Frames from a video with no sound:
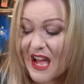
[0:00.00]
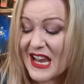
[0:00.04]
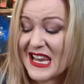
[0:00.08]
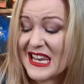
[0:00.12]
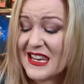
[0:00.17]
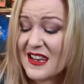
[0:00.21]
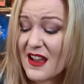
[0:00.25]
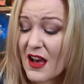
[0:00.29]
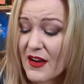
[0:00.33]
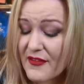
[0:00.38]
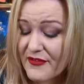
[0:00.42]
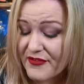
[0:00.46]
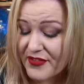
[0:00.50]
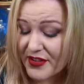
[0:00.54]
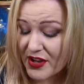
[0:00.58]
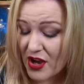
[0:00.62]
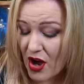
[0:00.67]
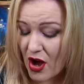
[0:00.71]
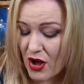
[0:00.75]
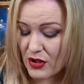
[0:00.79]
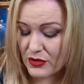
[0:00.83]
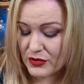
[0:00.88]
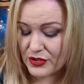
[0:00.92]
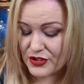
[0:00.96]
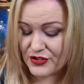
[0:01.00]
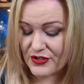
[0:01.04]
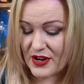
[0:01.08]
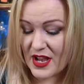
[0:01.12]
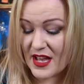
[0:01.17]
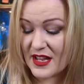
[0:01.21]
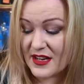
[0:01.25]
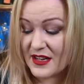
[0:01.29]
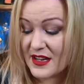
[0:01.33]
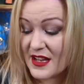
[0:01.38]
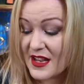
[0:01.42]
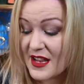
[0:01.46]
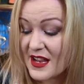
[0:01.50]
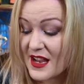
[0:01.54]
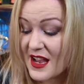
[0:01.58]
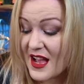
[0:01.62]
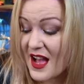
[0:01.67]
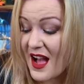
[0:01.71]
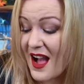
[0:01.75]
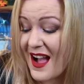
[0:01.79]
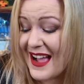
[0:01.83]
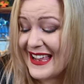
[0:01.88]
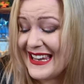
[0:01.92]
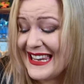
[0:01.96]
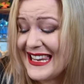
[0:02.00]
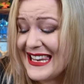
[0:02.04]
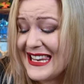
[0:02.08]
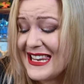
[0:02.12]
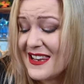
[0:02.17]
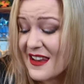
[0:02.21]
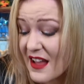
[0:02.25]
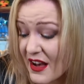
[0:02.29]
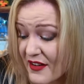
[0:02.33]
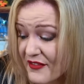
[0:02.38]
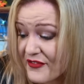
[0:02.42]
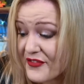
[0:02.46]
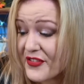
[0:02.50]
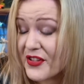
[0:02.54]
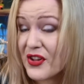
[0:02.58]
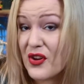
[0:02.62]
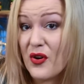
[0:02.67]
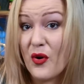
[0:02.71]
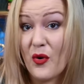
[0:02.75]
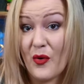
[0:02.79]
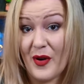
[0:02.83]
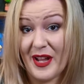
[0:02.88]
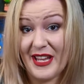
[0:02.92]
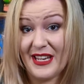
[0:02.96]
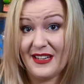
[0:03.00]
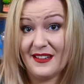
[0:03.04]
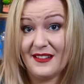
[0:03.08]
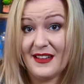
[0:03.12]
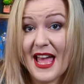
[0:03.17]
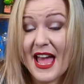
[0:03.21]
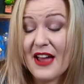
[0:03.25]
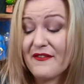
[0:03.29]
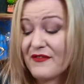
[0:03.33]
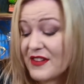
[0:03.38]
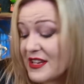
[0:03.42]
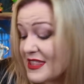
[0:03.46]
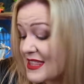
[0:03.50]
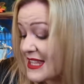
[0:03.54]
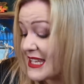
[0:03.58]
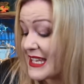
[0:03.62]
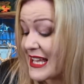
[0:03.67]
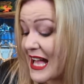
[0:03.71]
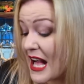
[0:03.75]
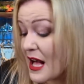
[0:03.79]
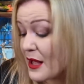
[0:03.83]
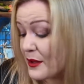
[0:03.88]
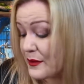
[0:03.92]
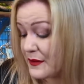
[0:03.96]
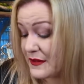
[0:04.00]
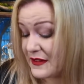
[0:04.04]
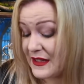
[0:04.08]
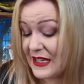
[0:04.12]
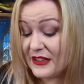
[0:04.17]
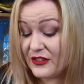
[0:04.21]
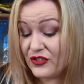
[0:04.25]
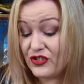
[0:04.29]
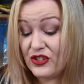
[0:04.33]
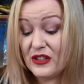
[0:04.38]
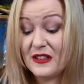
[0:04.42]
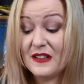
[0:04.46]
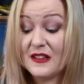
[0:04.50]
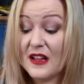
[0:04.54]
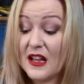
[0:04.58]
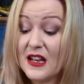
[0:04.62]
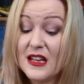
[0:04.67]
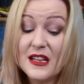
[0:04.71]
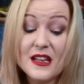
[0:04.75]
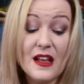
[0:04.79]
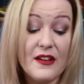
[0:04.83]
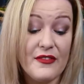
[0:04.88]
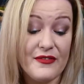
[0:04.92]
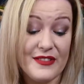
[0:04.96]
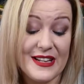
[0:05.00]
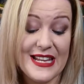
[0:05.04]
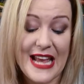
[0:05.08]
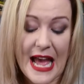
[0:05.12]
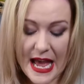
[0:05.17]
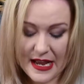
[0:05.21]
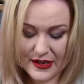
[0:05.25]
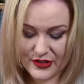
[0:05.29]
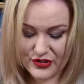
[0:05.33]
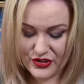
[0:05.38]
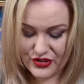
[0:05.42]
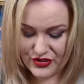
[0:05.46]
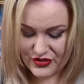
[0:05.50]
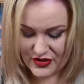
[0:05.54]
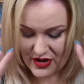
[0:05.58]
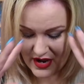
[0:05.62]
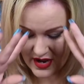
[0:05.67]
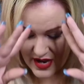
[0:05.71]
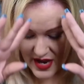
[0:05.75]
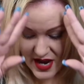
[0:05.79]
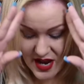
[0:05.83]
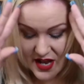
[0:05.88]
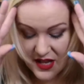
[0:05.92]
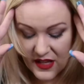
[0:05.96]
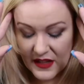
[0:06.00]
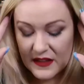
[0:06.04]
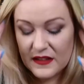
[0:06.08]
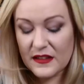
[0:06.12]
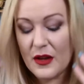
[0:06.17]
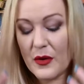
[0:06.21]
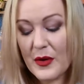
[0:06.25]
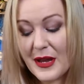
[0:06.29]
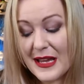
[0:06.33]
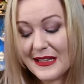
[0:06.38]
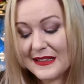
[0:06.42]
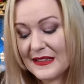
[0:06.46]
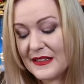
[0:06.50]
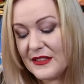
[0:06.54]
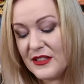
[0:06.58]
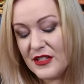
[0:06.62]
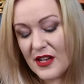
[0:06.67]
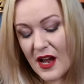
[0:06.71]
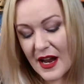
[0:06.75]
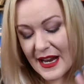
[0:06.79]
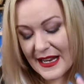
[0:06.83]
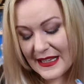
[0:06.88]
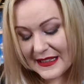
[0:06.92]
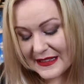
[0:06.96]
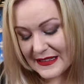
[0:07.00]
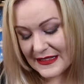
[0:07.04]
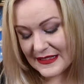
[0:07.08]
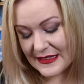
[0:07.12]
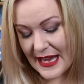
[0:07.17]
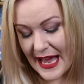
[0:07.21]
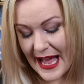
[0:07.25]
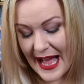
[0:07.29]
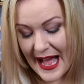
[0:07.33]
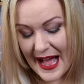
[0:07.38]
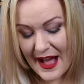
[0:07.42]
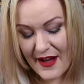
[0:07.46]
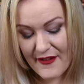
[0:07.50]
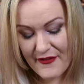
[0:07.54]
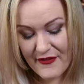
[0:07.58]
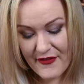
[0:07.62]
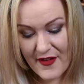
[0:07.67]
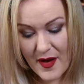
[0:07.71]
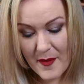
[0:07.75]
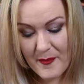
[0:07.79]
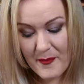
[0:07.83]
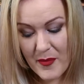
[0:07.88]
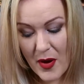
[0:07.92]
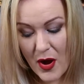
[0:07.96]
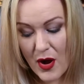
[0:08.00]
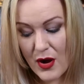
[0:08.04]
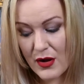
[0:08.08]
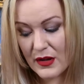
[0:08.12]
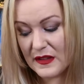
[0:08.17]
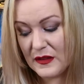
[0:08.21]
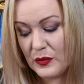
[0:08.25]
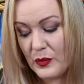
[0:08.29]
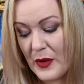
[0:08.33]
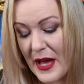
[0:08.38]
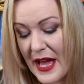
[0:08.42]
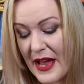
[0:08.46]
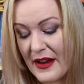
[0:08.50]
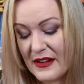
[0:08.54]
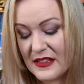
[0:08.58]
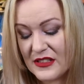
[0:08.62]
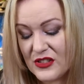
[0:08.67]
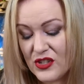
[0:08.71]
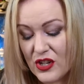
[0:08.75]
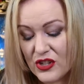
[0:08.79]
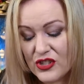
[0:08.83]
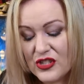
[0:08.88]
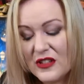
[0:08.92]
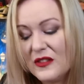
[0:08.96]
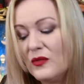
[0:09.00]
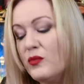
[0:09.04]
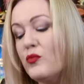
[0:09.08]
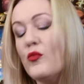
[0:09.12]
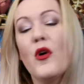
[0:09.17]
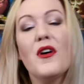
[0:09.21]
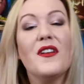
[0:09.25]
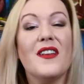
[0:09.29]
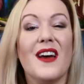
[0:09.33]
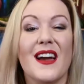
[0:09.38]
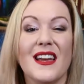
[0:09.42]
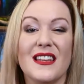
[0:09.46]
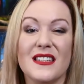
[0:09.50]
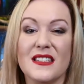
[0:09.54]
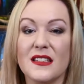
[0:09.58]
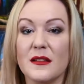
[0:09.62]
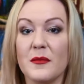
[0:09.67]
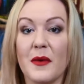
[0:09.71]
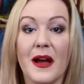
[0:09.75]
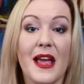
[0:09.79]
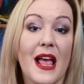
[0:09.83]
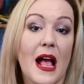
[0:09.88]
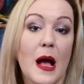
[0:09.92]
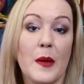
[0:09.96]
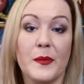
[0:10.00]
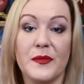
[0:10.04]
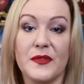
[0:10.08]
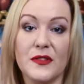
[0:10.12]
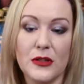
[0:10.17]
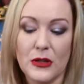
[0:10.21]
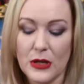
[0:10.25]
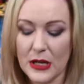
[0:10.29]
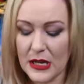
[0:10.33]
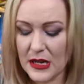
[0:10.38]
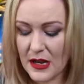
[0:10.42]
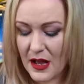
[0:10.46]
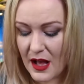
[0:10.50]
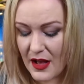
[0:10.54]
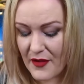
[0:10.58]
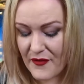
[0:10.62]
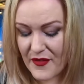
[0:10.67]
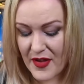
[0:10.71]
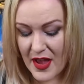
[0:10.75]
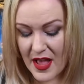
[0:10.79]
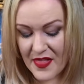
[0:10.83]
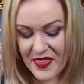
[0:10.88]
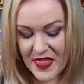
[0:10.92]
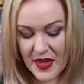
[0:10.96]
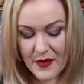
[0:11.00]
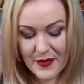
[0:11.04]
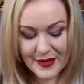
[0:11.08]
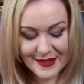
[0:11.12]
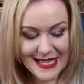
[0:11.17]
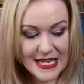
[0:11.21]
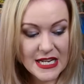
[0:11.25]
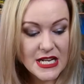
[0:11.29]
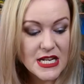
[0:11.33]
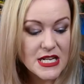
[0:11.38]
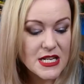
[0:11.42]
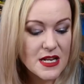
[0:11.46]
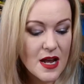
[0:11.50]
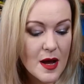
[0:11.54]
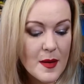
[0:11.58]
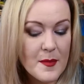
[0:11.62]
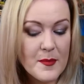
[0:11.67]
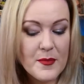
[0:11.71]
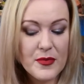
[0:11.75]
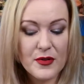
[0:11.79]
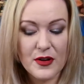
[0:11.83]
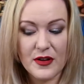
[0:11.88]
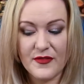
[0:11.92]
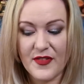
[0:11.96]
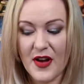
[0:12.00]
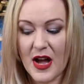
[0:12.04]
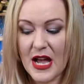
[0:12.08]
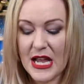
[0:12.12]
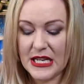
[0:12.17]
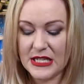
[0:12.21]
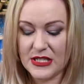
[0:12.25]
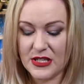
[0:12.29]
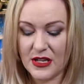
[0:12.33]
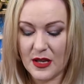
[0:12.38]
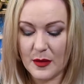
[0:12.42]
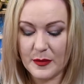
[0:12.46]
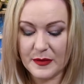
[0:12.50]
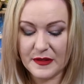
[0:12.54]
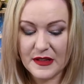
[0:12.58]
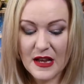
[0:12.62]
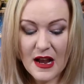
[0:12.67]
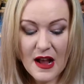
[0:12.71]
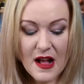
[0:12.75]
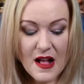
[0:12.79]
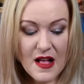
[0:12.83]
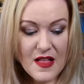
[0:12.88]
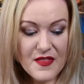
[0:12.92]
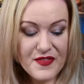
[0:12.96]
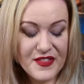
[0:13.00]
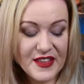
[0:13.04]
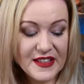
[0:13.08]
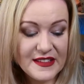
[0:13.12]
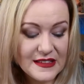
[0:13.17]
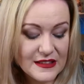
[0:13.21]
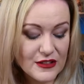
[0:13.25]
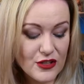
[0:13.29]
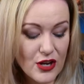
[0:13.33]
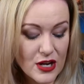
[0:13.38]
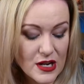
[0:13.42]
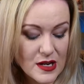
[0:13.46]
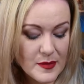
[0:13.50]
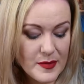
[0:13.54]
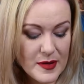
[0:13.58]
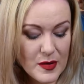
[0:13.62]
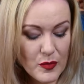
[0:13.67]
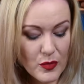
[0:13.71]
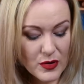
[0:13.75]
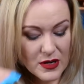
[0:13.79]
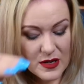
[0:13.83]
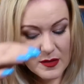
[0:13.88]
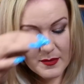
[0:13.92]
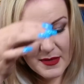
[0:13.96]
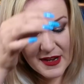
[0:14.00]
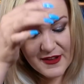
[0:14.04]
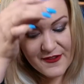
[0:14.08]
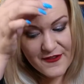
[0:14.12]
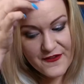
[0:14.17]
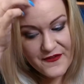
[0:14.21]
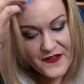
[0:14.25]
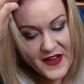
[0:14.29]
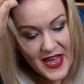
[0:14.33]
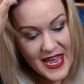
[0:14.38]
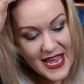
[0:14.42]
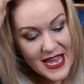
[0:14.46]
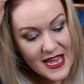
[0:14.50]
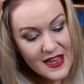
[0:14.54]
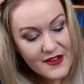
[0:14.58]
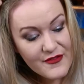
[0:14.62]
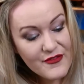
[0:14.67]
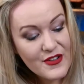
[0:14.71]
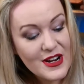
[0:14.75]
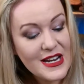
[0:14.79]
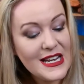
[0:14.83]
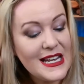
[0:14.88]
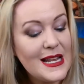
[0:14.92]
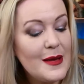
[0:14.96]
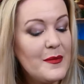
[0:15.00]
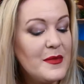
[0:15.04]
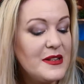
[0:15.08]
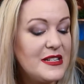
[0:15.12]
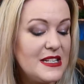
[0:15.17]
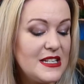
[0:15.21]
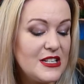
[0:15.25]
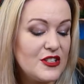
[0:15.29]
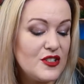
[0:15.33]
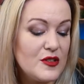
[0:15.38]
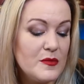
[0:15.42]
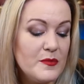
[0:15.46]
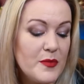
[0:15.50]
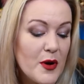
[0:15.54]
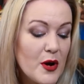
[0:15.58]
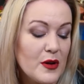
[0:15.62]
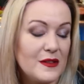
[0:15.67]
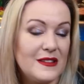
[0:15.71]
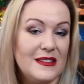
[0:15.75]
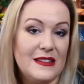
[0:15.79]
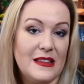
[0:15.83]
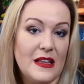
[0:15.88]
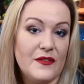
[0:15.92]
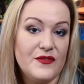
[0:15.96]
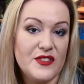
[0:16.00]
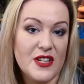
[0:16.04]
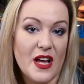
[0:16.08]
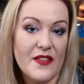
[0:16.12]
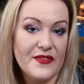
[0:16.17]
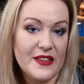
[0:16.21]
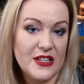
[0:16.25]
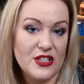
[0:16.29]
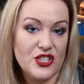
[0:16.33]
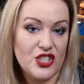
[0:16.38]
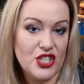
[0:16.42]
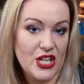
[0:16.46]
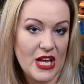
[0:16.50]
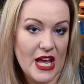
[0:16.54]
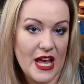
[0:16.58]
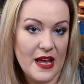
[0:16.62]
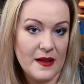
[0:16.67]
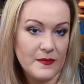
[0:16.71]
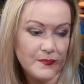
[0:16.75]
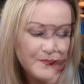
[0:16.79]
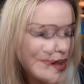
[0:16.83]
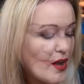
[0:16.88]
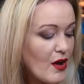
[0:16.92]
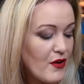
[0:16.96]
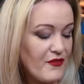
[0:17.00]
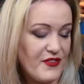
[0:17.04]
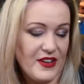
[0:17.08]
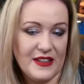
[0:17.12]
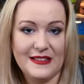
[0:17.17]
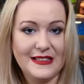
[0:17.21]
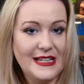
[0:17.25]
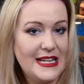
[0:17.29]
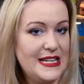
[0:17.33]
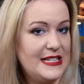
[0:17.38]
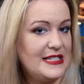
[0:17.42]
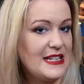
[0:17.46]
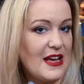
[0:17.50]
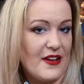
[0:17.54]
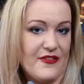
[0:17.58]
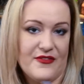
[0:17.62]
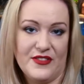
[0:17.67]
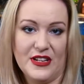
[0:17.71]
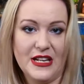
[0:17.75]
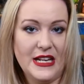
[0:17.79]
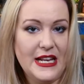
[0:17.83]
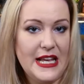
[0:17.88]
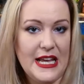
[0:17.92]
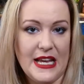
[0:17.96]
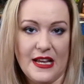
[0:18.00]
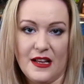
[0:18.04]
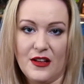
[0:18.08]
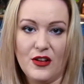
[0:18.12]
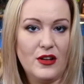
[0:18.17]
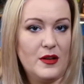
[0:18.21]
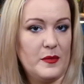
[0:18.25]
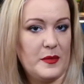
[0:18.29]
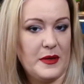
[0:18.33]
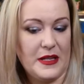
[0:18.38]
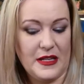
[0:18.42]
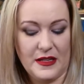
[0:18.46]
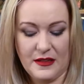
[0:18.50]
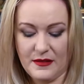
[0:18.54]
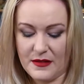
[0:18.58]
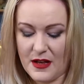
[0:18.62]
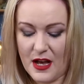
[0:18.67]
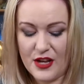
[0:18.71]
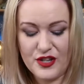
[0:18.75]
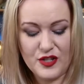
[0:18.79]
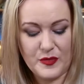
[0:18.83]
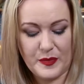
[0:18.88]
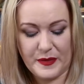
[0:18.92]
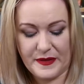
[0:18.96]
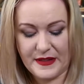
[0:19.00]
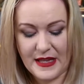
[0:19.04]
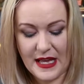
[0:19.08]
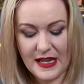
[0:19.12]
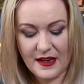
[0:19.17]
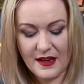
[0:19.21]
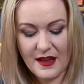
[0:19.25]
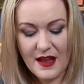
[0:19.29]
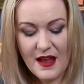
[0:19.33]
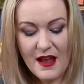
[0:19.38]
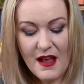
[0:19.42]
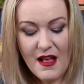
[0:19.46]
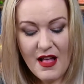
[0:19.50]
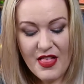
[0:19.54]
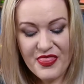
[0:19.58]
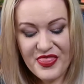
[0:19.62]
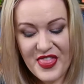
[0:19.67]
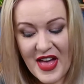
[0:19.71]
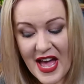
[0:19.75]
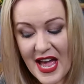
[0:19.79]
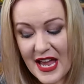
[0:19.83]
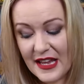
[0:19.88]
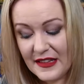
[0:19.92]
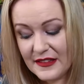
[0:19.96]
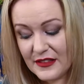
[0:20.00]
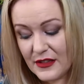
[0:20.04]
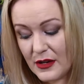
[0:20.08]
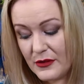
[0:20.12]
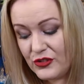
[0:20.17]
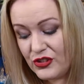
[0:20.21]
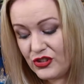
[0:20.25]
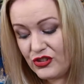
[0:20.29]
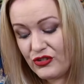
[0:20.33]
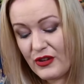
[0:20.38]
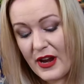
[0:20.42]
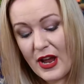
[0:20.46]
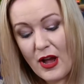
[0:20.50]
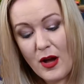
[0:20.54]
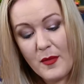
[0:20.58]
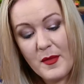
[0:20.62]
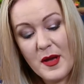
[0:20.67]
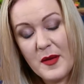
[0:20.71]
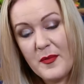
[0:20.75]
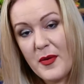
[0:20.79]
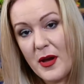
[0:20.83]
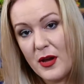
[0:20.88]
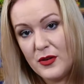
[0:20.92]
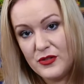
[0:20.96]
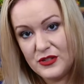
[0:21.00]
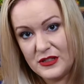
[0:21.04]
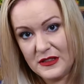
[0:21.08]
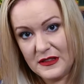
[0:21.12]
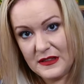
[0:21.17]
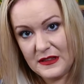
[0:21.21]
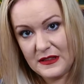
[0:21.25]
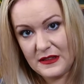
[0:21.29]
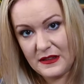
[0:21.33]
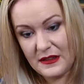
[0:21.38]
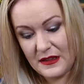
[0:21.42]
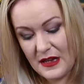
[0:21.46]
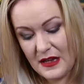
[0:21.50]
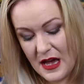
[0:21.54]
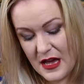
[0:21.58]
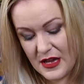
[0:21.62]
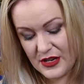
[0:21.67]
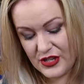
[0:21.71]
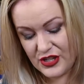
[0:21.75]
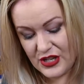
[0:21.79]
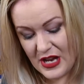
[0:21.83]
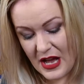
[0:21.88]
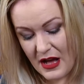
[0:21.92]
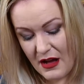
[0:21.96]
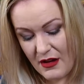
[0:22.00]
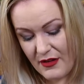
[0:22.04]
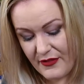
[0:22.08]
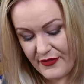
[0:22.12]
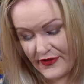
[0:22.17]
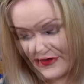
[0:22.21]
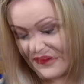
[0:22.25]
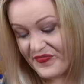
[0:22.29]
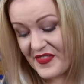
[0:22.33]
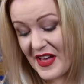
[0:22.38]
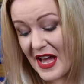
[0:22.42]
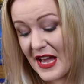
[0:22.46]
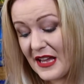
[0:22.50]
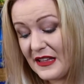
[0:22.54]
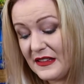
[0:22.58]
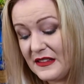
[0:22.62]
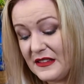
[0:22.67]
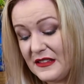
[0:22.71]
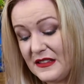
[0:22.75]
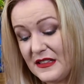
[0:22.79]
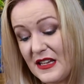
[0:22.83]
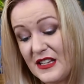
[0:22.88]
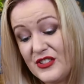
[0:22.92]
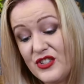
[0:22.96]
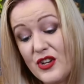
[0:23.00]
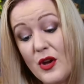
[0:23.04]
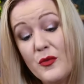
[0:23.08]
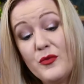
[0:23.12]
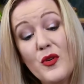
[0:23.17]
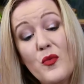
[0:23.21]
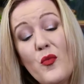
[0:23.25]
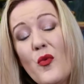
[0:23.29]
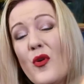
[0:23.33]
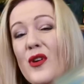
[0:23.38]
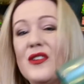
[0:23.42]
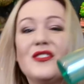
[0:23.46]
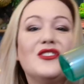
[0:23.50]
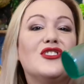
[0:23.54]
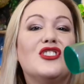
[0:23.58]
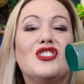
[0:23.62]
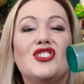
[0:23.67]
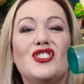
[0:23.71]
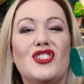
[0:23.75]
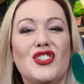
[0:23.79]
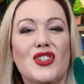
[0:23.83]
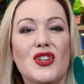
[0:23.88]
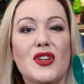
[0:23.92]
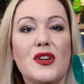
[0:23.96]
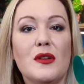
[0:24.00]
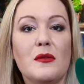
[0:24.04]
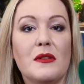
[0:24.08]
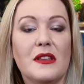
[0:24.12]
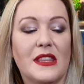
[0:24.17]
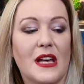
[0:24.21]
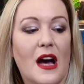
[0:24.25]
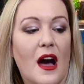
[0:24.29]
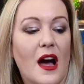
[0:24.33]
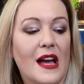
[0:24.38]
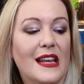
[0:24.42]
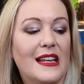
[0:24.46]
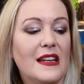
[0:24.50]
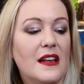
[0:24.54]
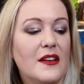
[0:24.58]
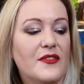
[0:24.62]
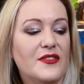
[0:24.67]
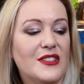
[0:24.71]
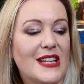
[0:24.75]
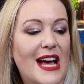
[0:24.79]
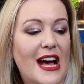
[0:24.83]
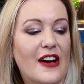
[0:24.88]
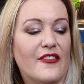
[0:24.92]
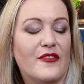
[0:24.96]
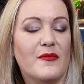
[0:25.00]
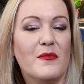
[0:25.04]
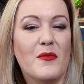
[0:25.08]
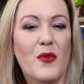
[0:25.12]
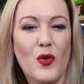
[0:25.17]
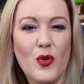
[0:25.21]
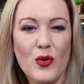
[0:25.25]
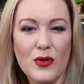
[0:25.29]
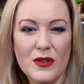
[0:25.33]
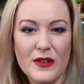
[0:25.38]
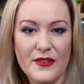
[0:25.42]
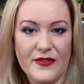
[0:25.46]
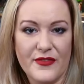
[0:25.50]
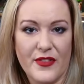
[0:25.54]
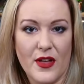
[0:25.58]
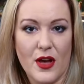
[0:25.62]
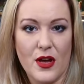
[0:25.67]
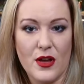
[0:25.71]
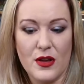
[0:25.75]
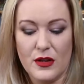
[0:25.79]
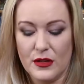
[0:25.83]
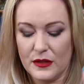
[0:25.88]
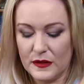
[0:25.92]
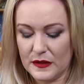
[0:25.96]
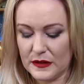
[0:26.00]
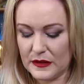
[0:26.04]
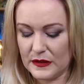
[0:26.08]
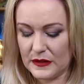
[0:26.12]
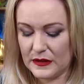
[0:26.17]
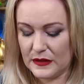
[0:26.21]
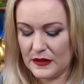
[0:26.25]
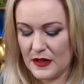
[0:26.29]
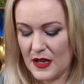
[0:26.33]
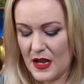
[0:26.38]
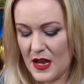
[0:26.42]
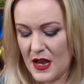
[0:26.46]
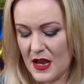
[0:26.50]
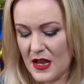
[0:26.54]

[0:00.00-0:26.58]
I love the cauldron. I love the coin. Everything else is just a lovely extra. So it's nice to have a box where it's not just one item I absolutely love. There is a number of items. This has got to be one of my favourite limited edition boxes they've done this year. Obviously, definitely, got to be 100%. That is going straight on my potions shelf. That is, I don't know what to do with that. I'd love to have more of those.